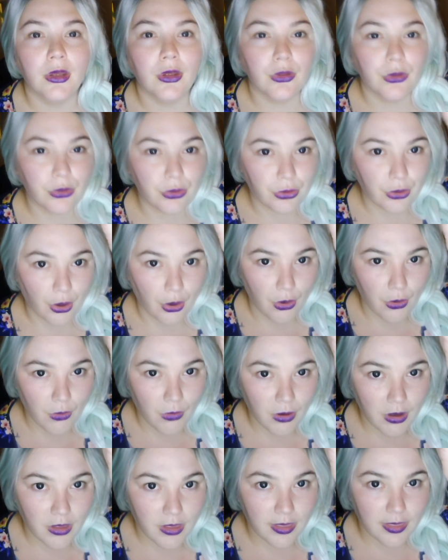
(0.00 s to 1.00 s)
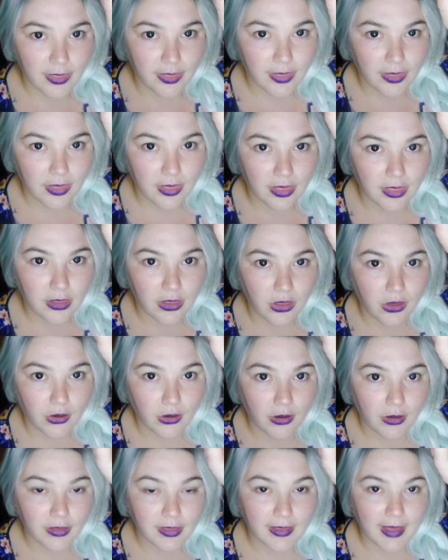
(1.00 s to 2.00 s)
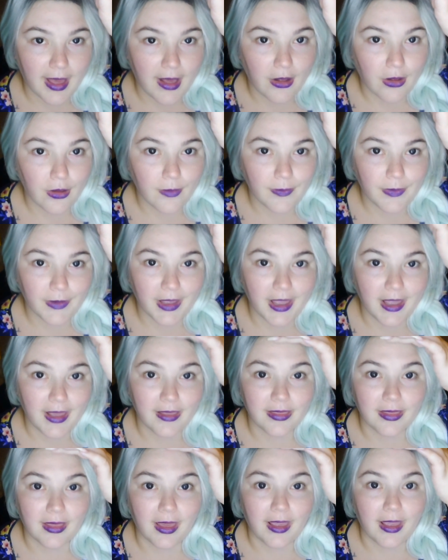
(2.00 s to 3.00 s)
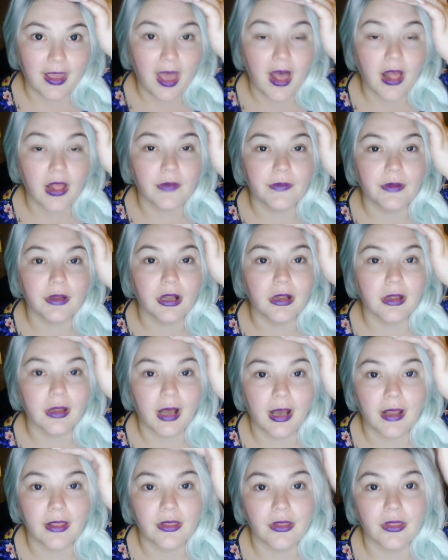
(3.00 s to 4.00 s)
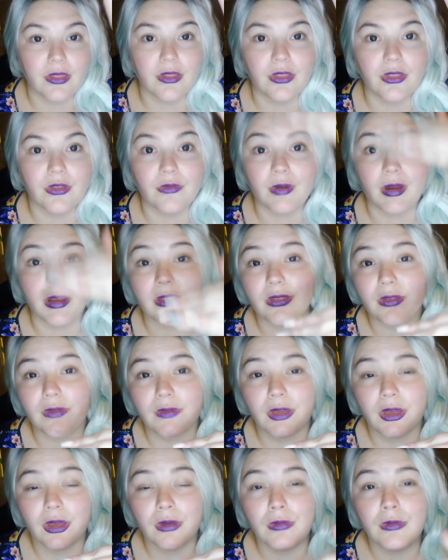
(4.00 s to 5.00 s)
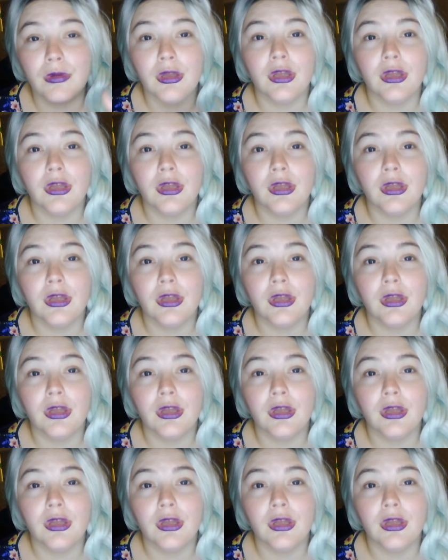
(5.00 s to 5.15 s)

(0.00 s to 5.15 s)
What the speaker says: So your scalp is a hell of a lot whiter than the rest of you.